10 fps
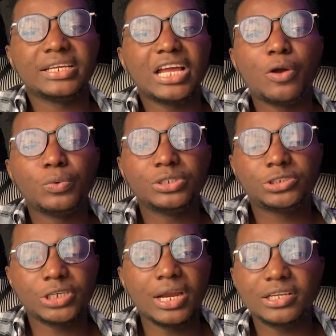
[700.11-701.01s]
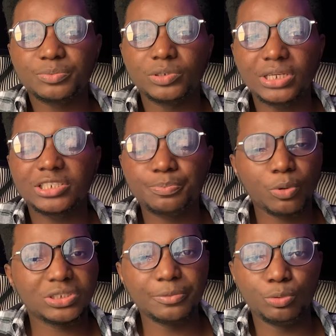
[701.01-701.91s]
and I will try as much as
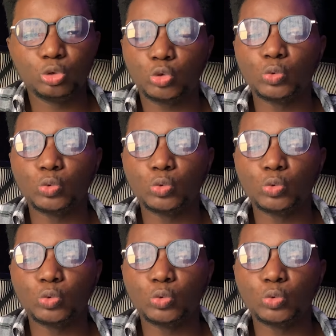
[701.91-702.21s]
possible